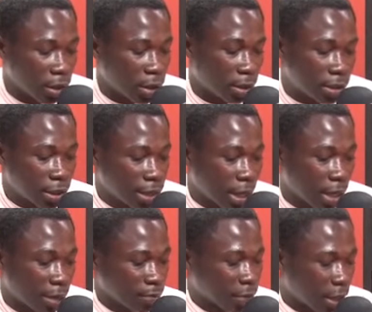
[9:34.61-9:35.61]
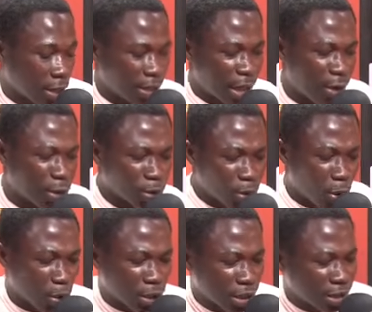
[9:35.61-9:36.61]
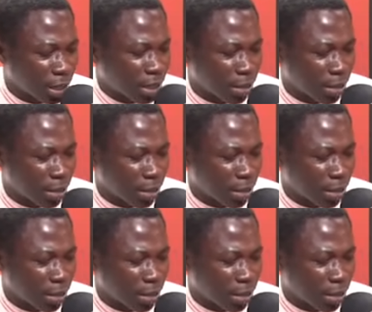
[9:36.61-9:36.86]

It is a like or door on this sun near